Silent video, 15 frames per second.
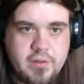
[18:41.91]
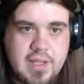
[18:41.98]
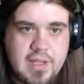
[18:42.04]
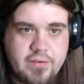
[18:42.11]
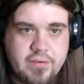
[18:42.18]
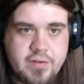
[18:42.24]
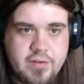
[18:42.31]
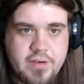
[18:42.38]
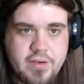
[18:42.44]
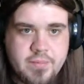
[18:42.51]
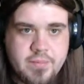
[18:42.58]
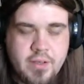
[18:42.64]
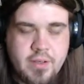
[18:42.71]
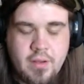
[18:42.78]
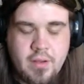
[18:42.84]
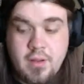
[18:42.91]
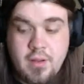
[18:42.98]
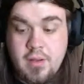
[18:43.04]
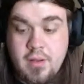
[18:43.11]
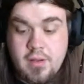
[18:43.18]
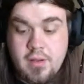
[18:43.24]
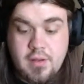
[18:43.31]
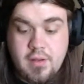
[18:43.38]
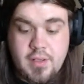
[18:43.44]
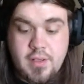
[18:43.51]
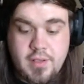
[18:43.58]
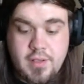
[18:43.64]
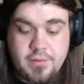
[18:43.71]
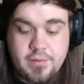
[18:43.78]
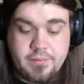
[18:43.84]
every time.
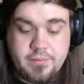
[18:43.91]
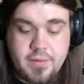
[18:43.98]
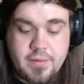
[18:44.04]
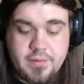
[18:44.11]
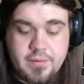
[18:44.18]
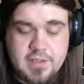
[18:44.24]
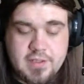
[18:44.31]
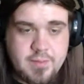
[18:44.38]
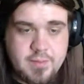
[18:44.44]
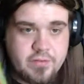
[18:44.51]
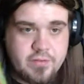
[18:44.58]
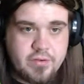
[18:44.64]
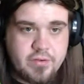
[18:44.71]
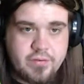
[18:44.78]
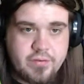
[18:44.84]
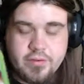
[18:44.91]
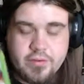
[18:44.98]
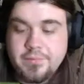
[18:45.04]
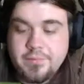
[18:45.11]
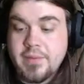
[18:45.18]
But it's been forever.